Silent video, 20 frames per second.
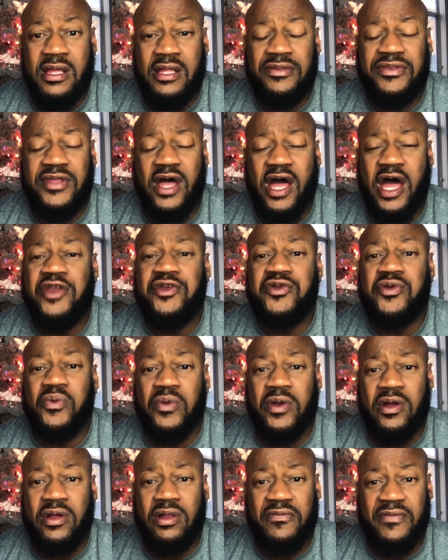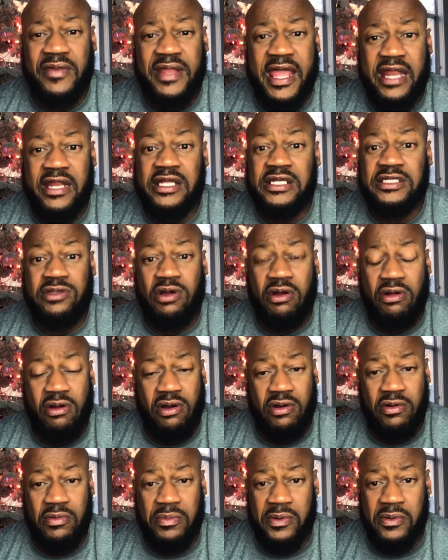The underworld of Atlanta is
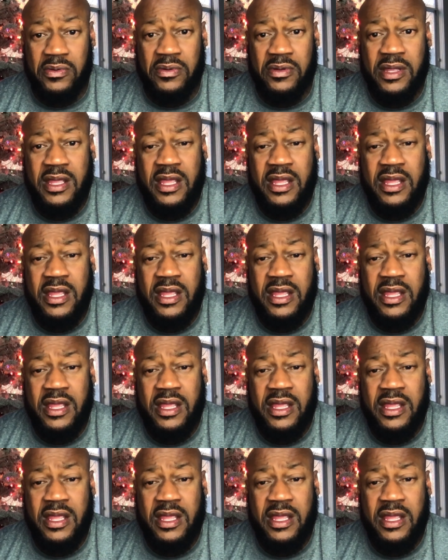horrible.